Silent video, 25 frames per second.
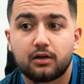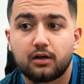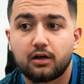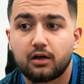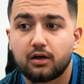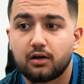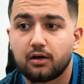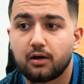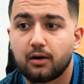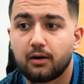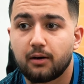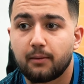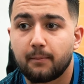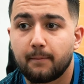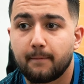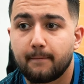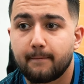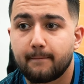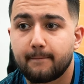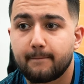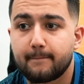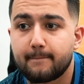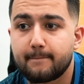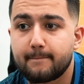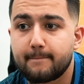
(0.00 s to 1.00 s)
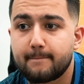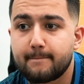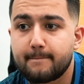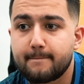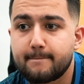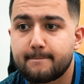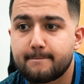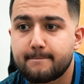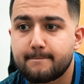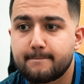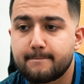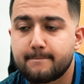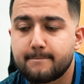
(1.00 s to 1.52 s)

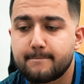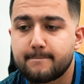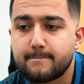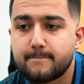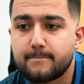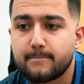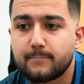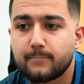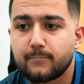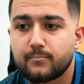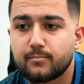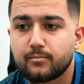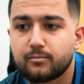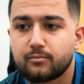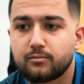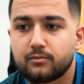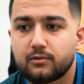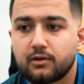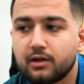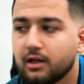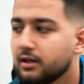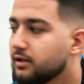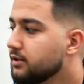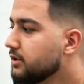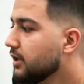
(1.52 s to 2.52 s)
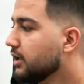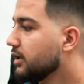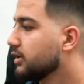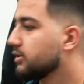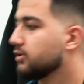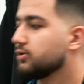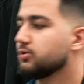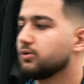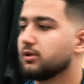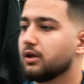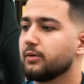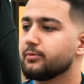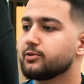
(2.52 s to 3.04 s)
Yeah,
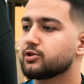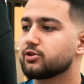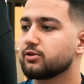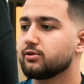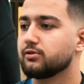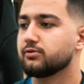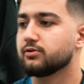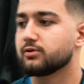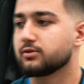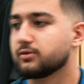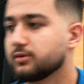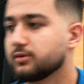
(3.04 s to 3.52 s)
come on, let me show you real